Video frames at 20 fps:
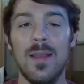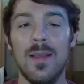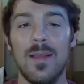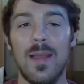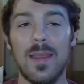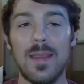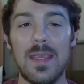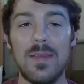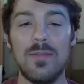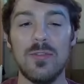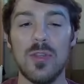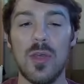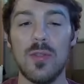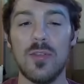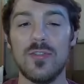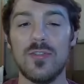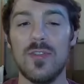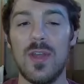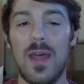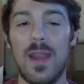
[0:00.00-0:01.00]
Like, even though
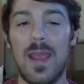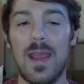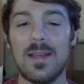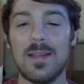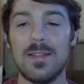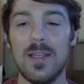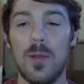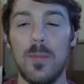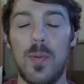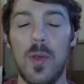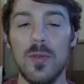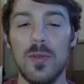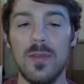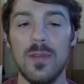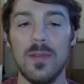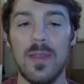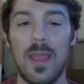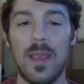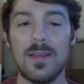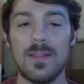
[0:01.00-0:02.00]
there's not
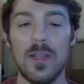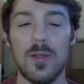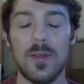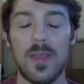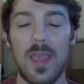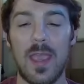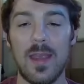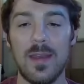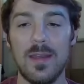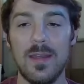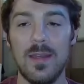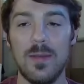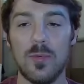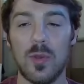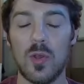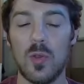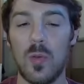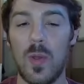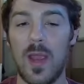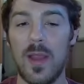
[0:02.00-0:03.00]
XL candy
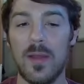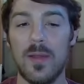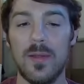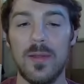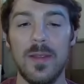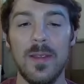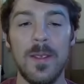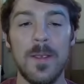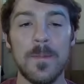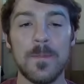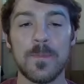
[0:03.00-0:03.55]
required,